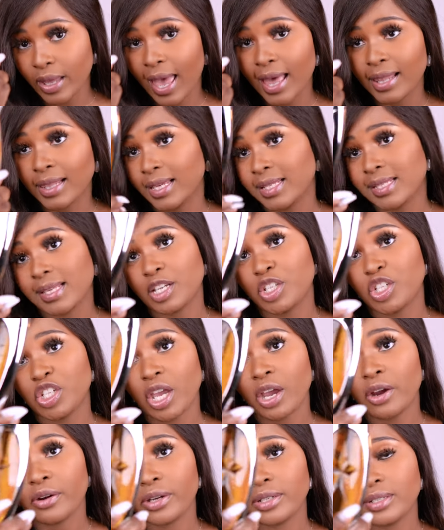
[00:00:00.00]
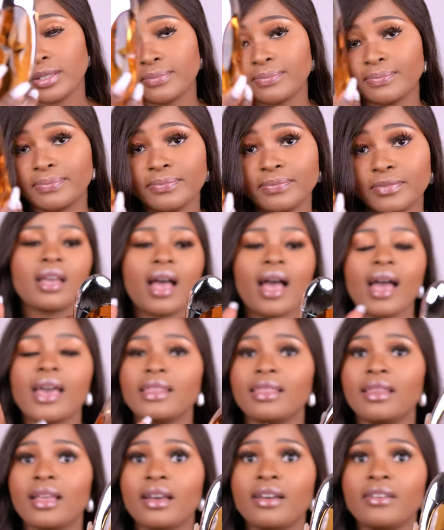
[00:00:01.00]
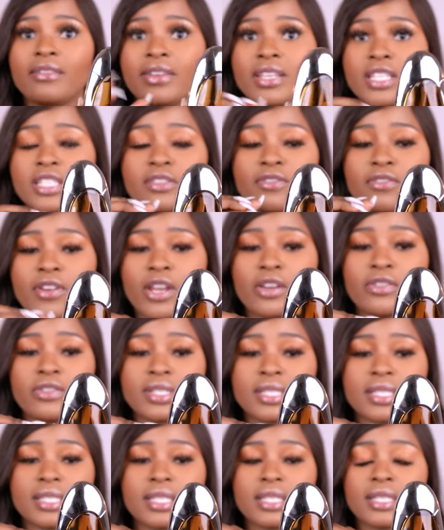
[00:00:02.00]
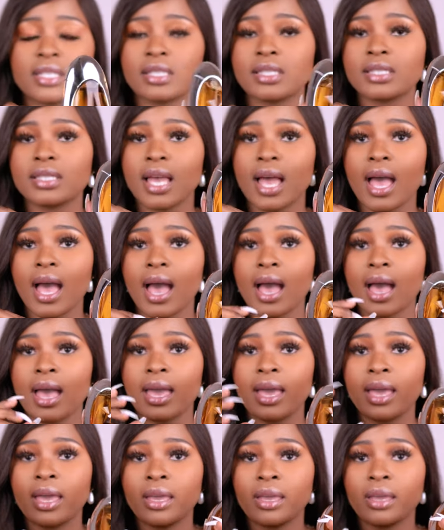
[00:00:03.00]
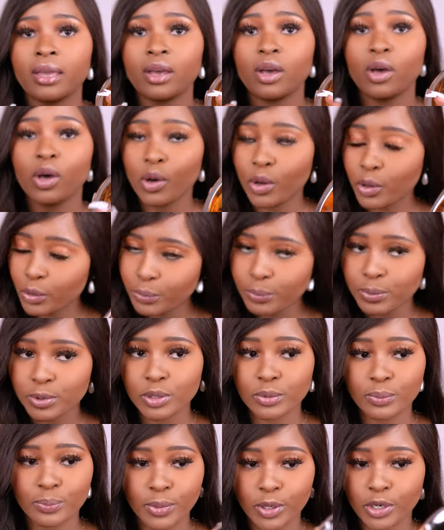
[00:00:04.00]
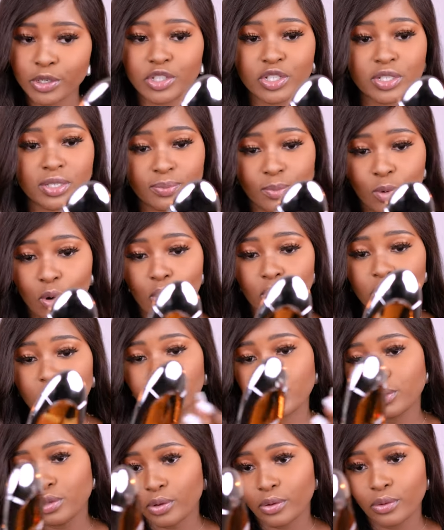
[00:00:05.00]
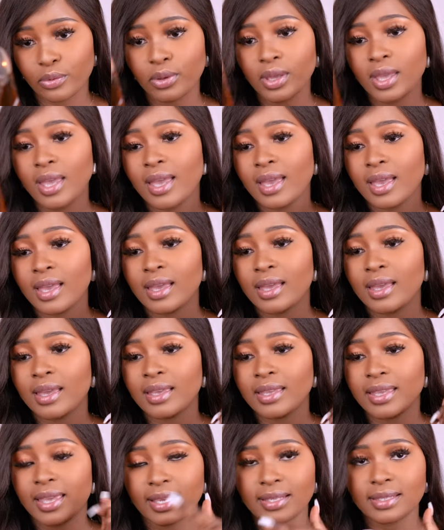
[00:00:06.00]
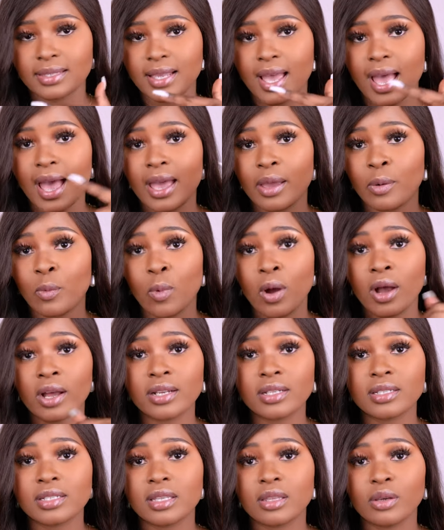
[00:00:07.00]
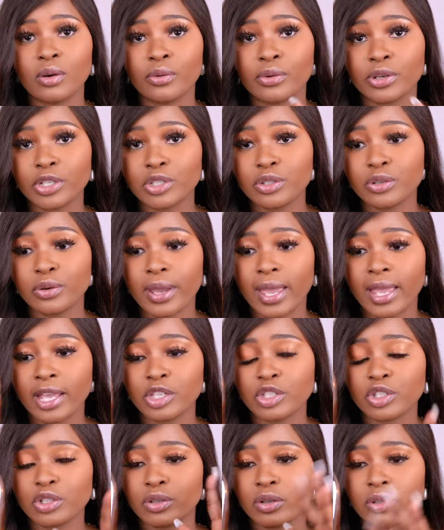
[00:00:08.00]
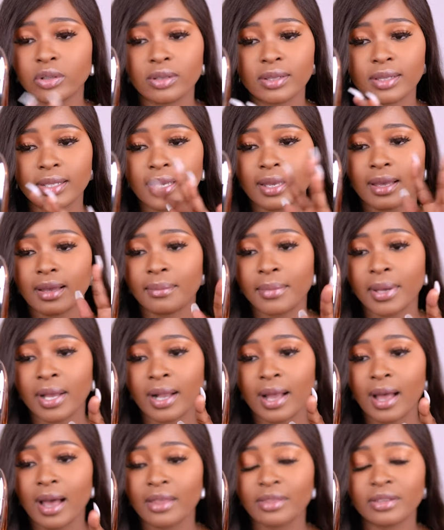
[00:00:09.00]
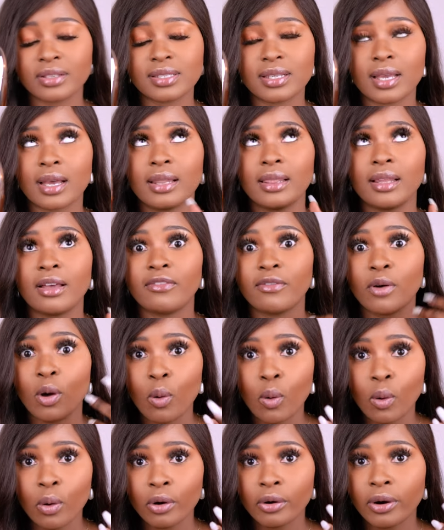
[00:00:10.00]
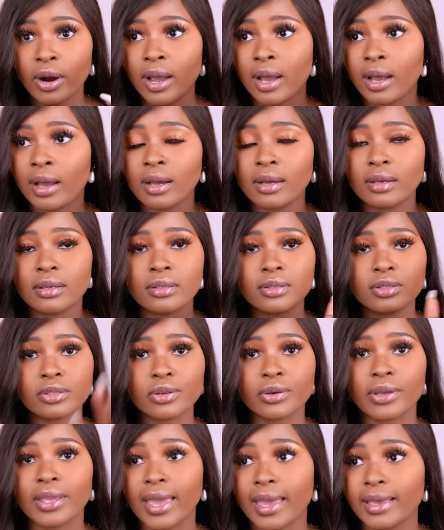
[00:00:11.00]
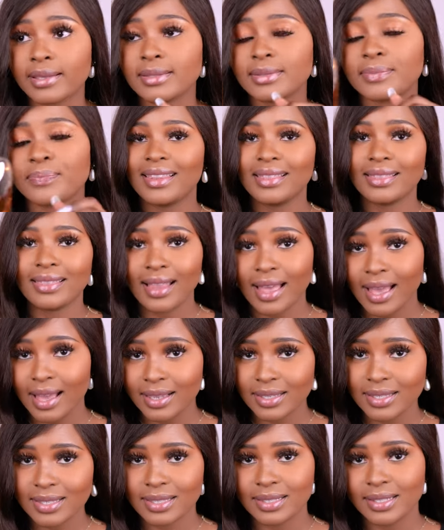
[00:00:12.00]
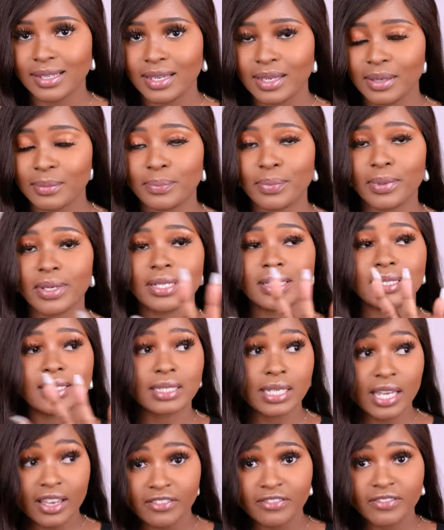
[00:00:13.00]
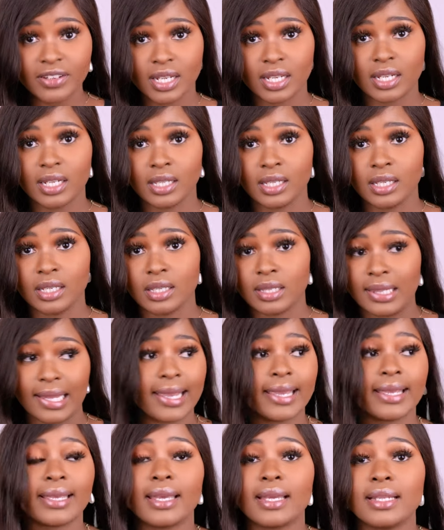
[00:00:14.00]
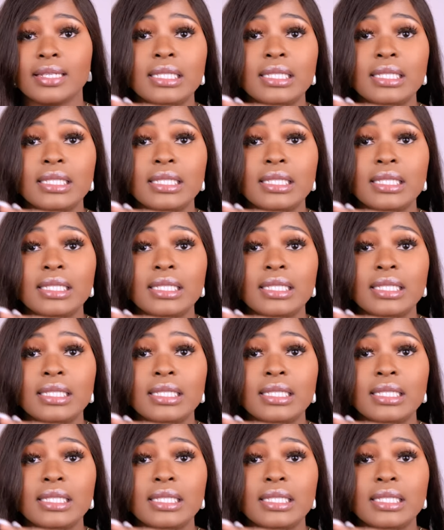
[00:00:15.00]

unless I share it. I love his fragrances. I hope to purchase more. So yes, I want the original Angel. Among others, I love Aura. So yes. Lastly, but definitely, like